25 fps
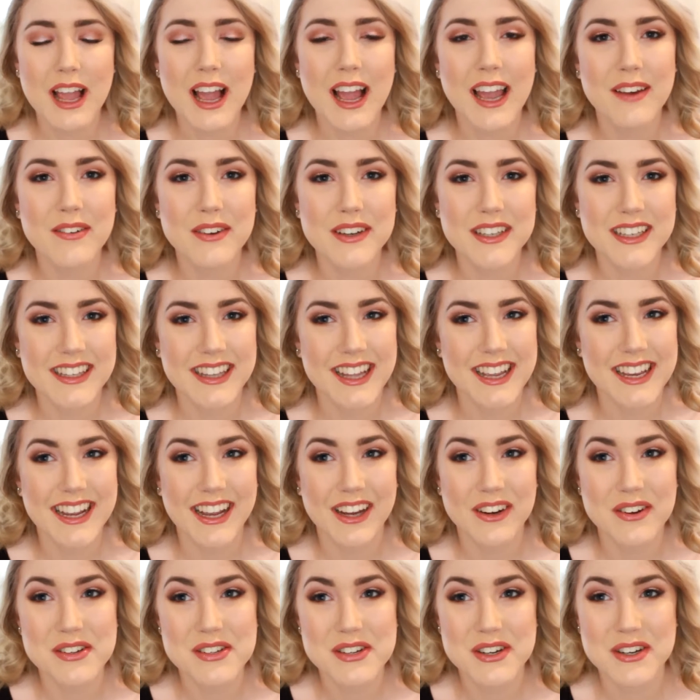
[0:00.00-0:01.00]
I really like
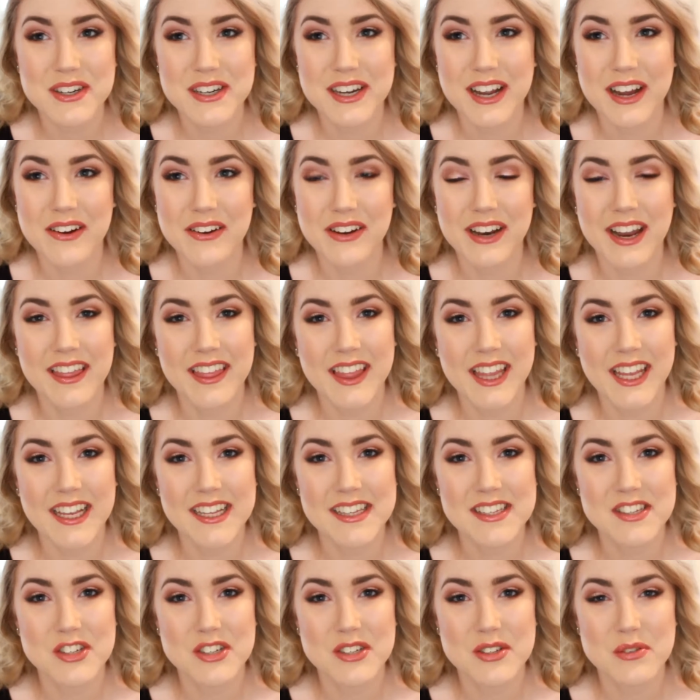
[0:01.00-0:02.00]
how it turned out, and I think
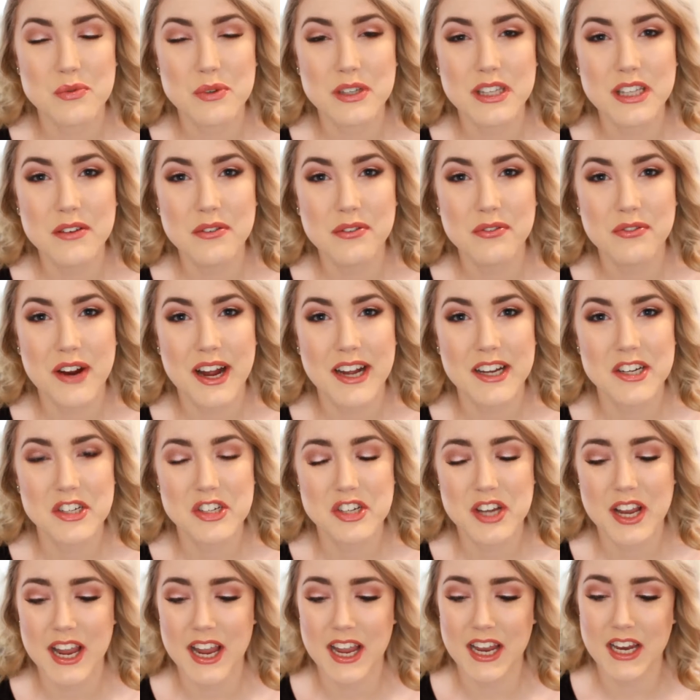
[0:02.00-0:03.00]
it's just really
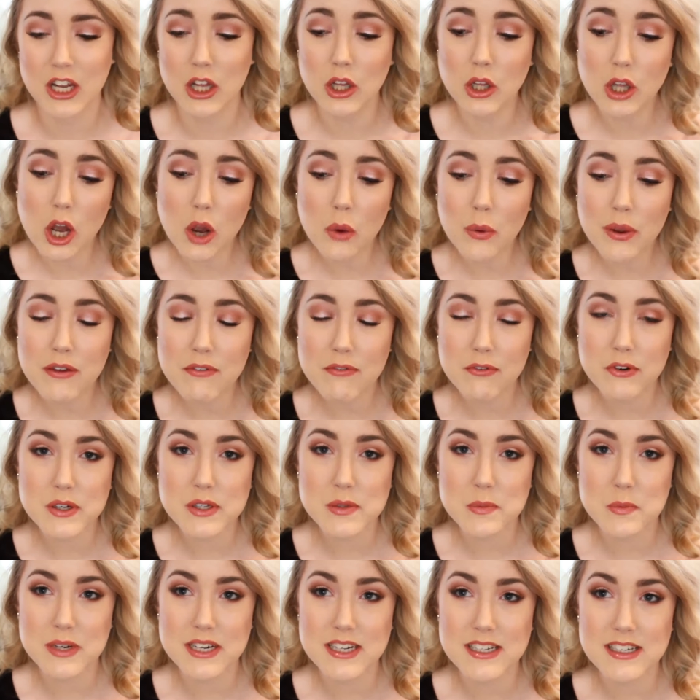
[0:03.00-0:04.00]
fresh and glowy for
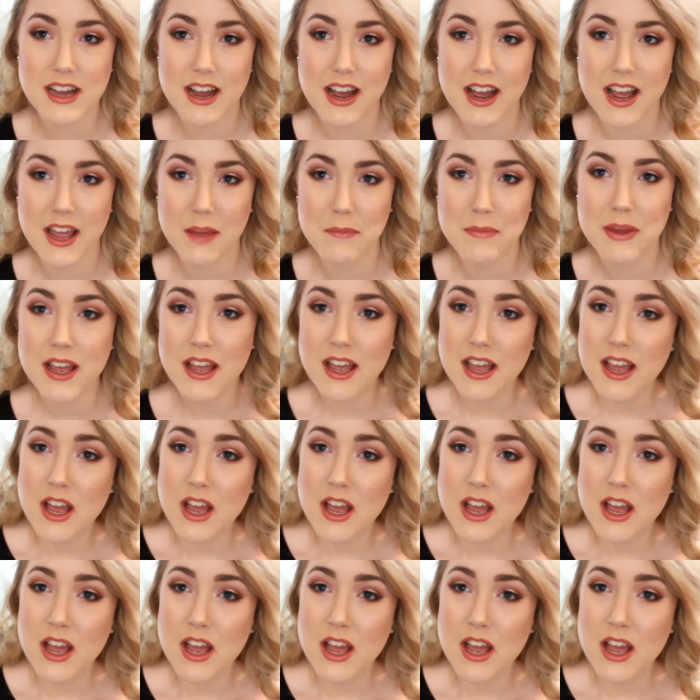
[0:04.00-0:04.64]
springtime.